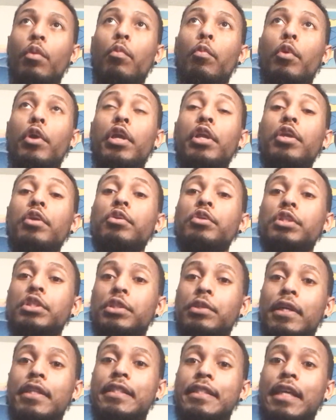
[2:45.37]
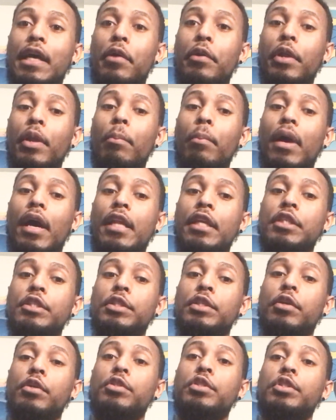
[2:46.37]
When you stress out, your body
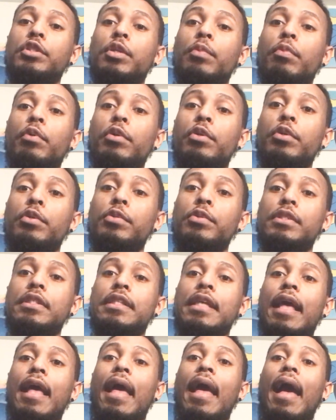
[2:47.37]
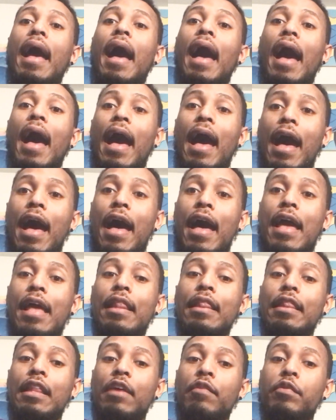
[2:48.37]
starts to produce high
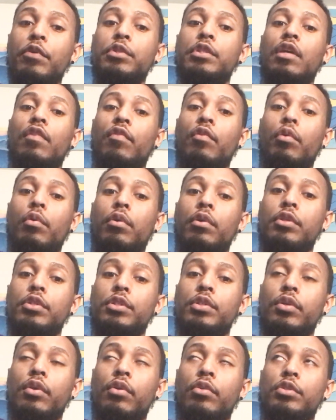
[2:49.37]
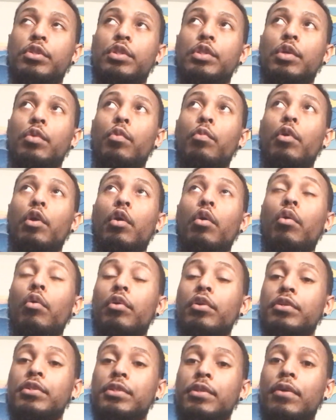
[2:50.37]
levels of cortisol. So, what
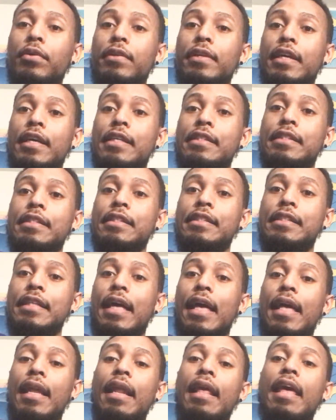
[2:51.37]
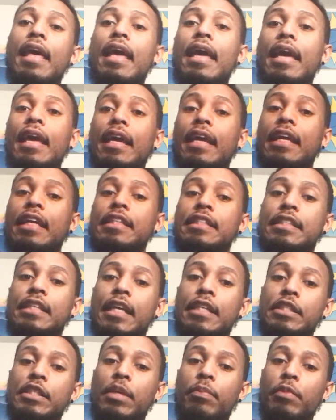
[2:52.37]
cortisol does is that it can
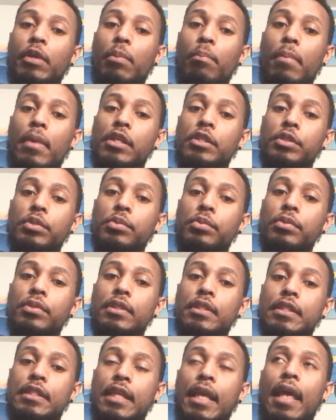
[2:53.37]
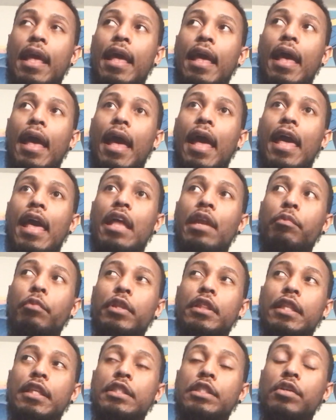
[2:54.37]
tense up your muscles. And
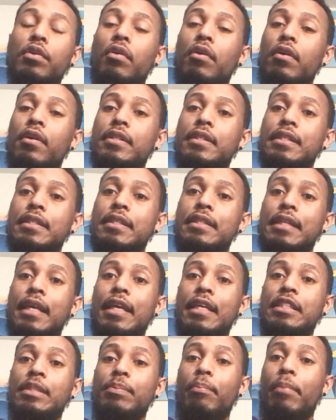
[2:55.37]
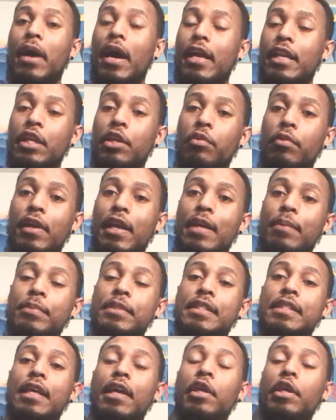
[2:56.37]
what this causes is body
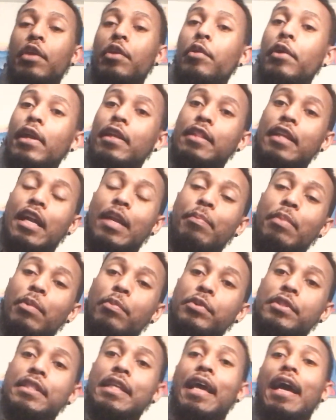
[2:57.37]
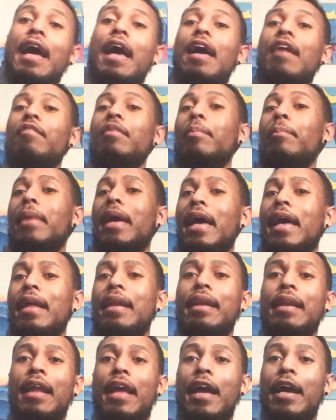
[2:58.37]
cramps. You hear a lot of people say, I have a
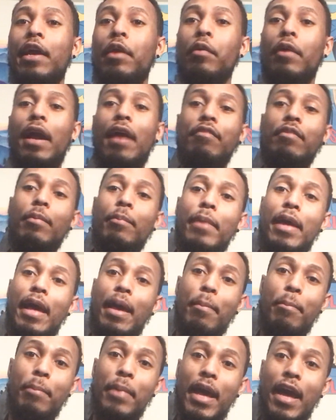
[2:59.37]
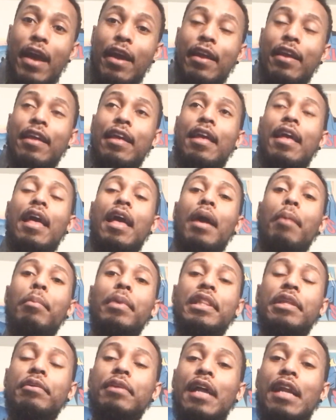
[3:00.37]
bad neck or I have a bad back,
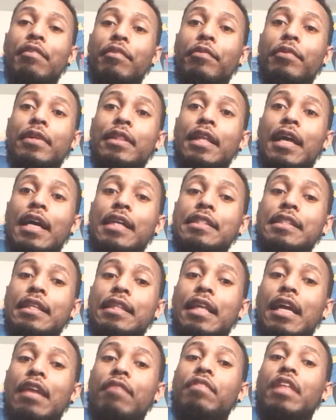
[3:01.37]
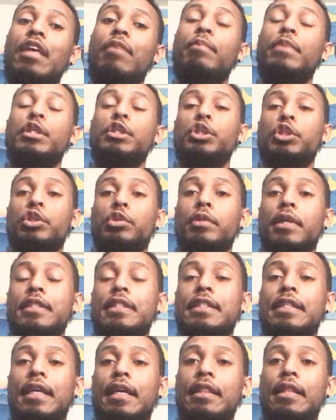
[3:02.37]
but they're not realizing that if they've been
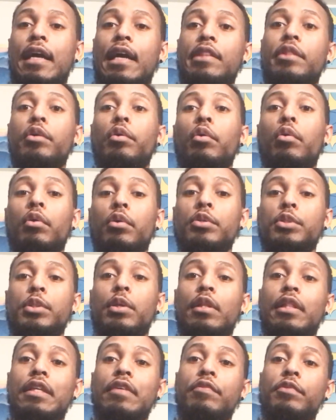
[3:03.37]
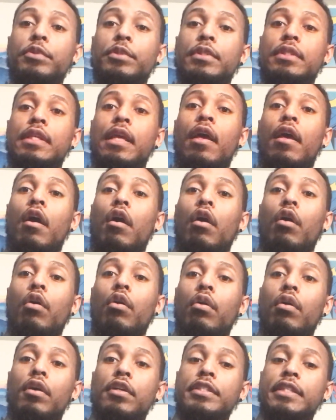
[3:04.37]
stressing a lot, the cortisol levels are
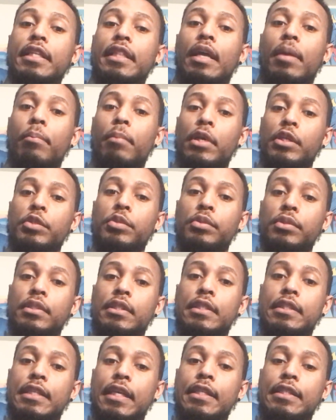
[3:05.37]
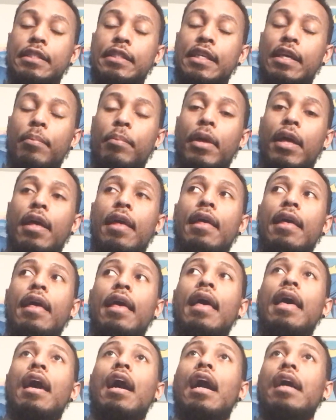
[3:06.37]
causing their muscles to tense up.
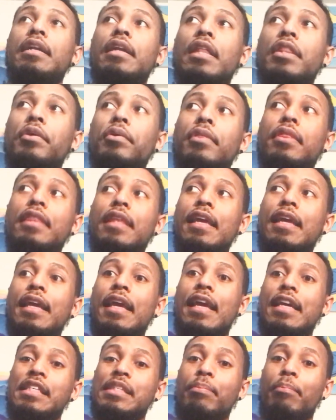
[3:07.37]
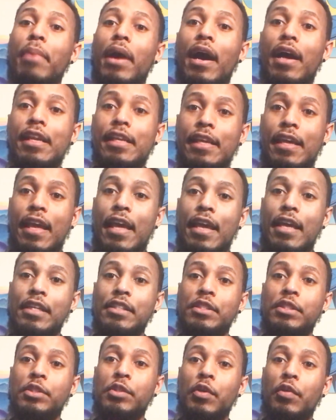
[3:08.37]
Another thing is body
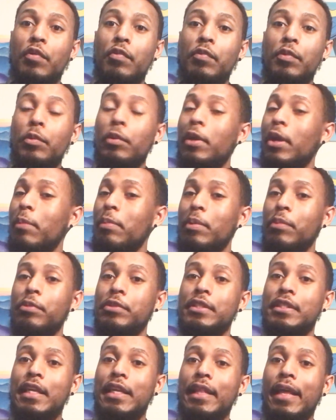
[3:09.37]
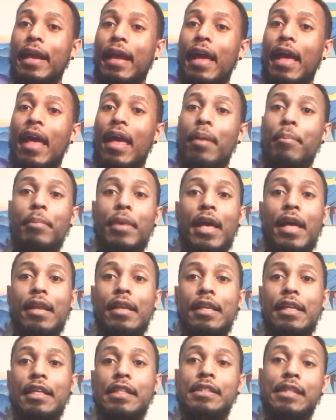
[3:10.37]
aches. So you'll hear people say, like, I have bad
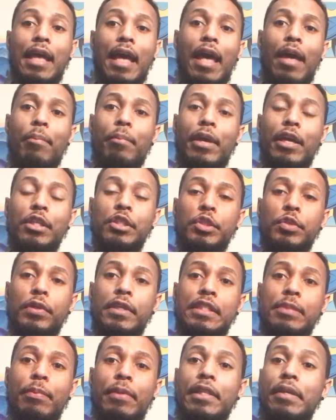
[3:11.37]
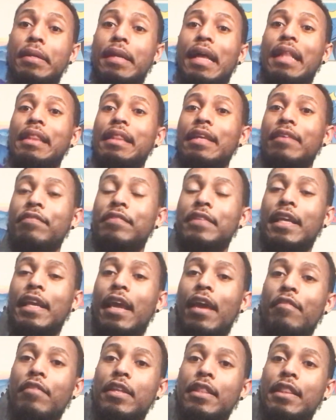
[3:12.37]
knees, I have bad joints, but they're not lifting
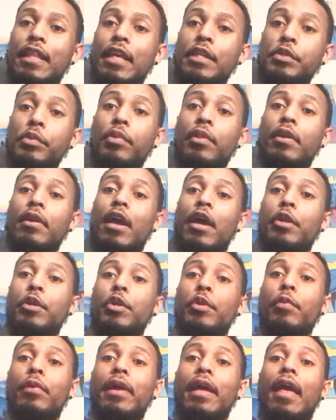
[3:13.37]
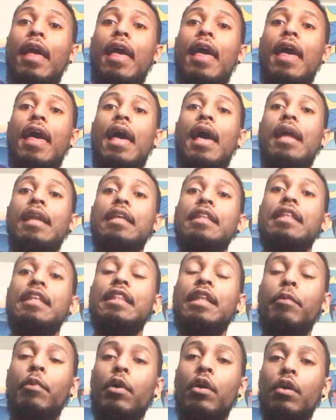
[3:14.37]
heavy things or they're not doing anything
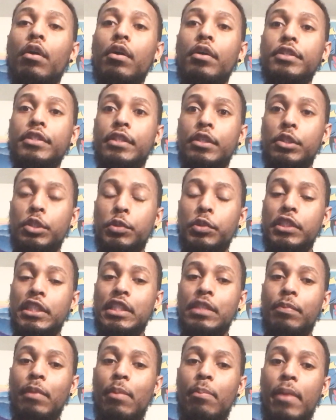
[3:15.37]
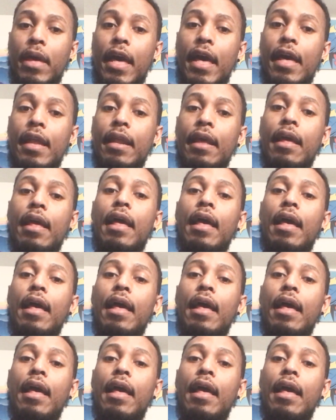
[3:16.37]
that will cause their joints to be bad.